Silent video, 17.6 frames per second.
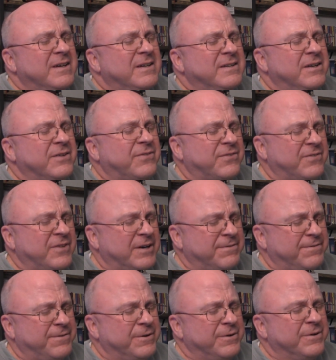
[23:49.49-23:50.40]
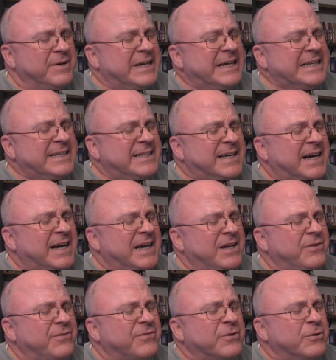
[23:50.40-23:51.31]
to suffer and
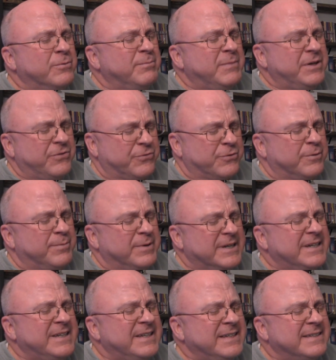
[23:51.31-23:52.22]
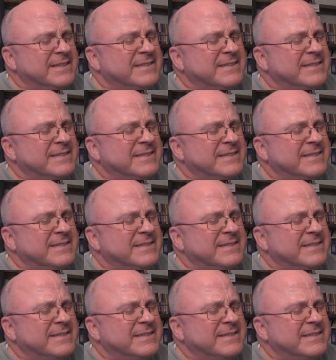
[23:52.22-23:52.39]
die so miserably.